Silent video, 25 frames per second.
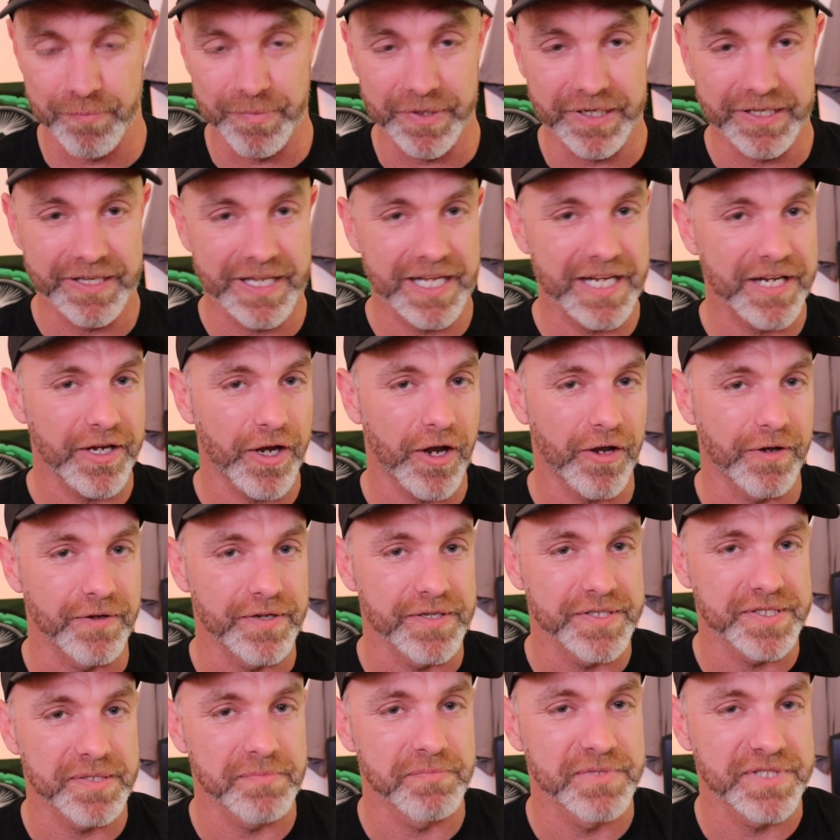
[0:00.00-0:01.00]
But there you go,
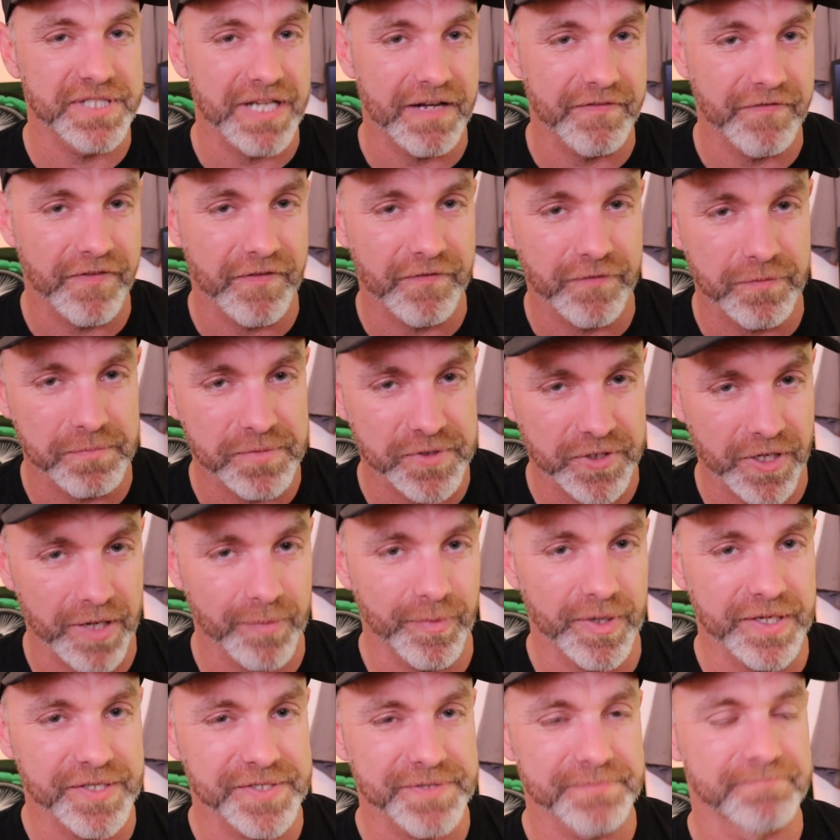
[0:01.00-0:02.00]
some stuff from
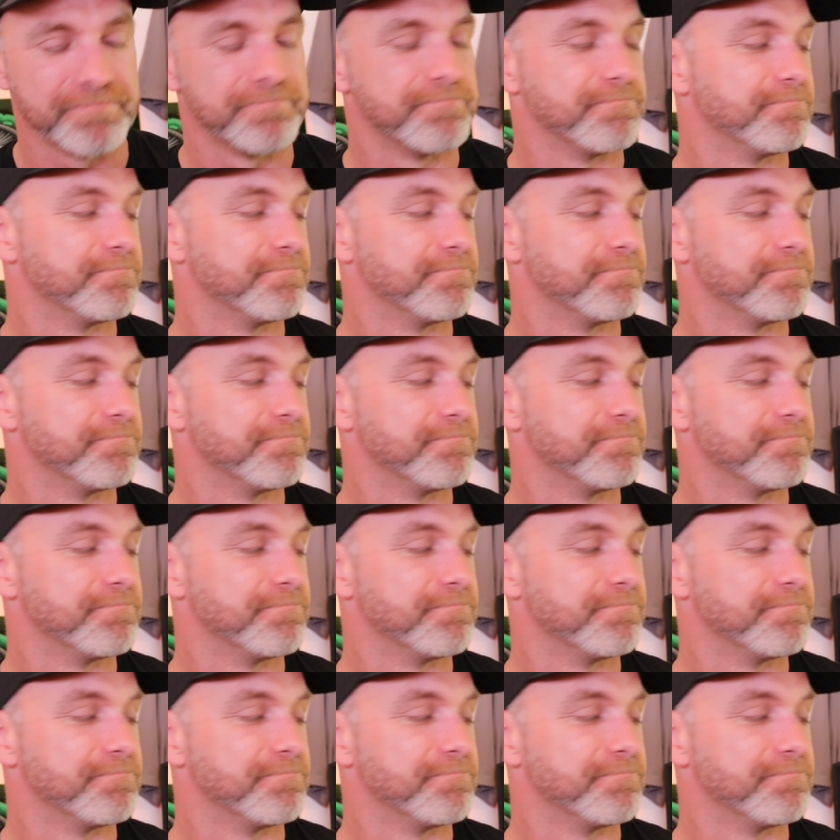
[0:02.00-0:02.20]
Sideways.